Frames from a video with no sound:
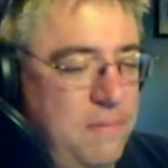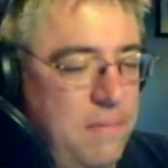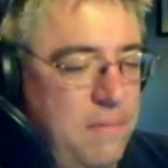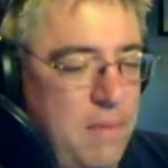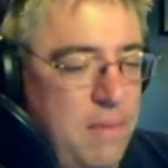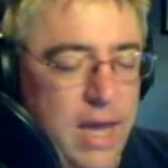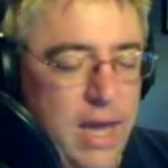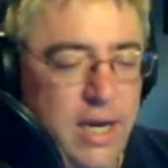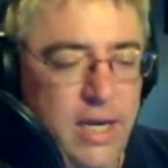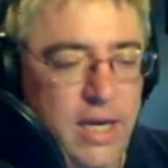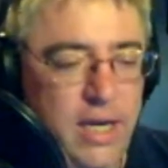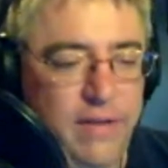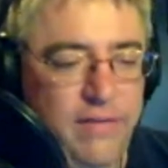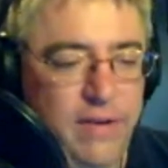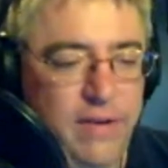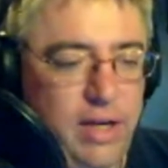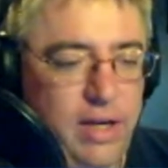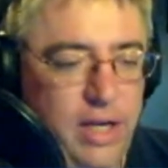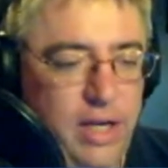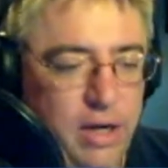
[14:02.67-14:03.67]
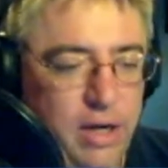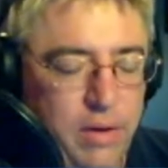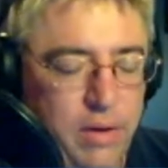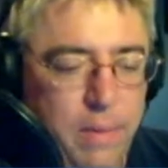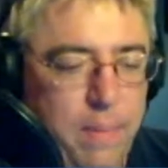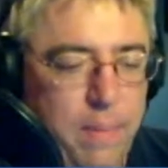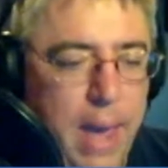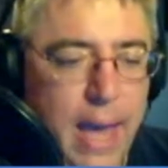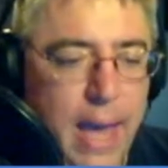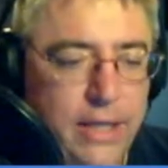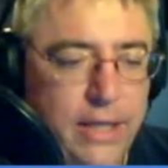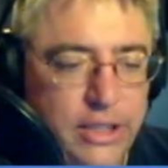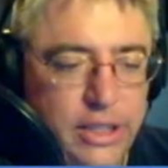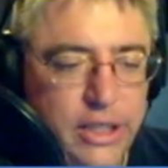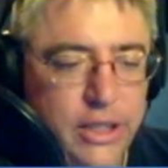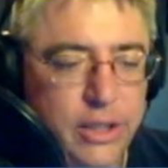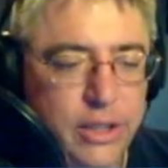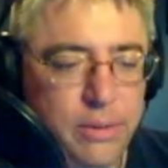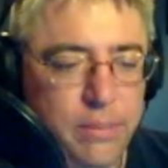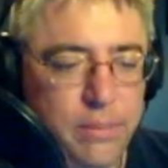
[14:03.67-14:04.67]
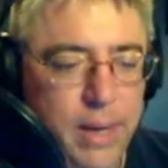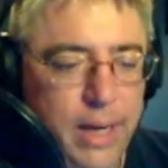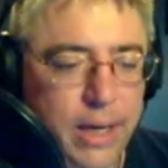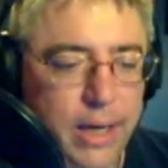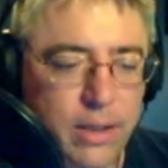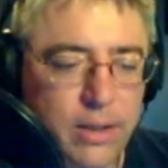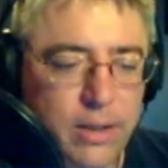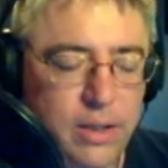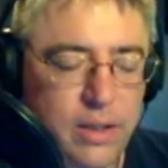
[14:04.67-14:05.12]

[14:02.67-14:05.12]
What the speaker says: And even Apache could make.